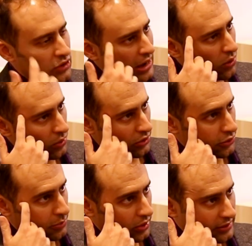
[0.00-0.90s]
Jack
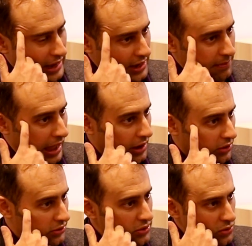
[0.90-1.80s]
Horner's books I
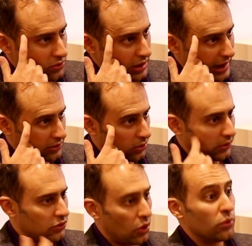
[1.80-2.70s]
admired too. Jack
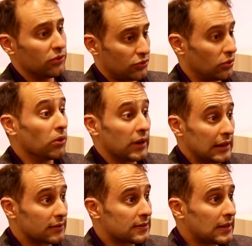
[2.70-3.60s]
told his own
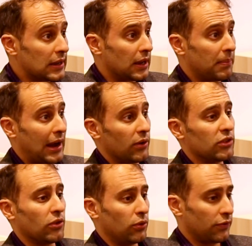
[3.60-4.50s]
stories about
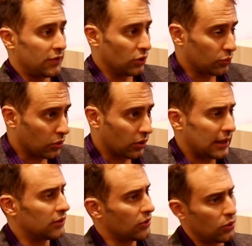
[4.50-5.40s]
his own field
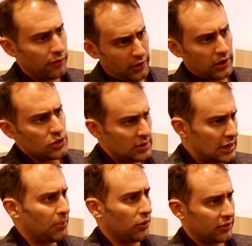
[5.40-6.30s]
work and his own very
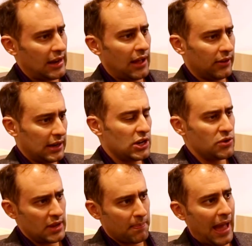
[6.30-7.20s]
unique personality and
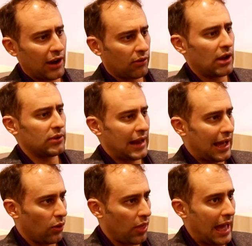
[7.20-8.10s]
unique background, and
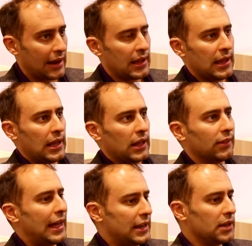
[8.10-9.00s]
how that
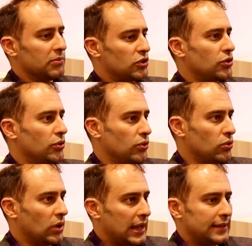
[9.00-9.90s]
led him
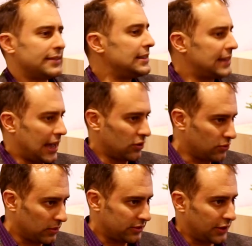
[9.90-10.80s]
to see
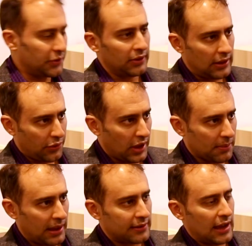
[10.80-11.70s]
dinosaurs differently, think
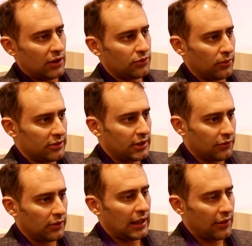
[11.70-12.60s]
about dinosaurs
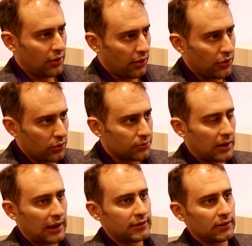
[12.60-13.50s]
differently. I thought those
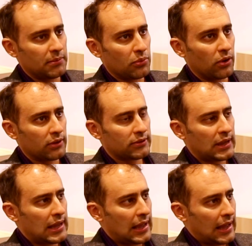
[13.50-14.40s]
were excellent books.
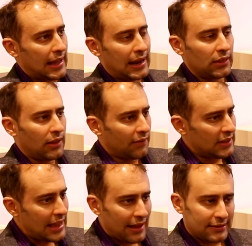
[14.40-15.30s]
And I love
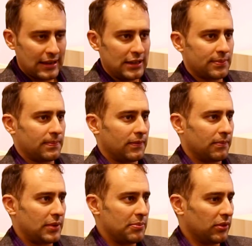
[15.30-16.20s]
the essays
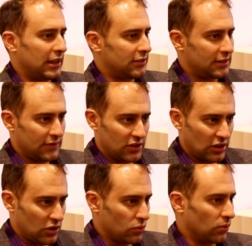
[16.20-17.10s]
from people like Stephen
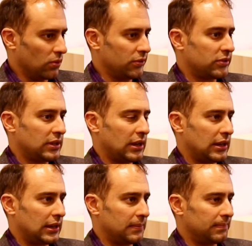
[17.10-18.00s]
Jay Gould
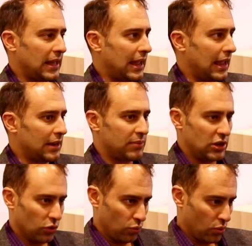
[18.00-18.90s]
and
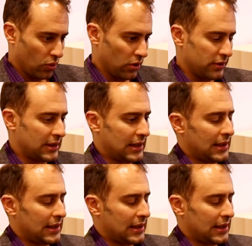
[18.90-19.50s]
Peter Ward.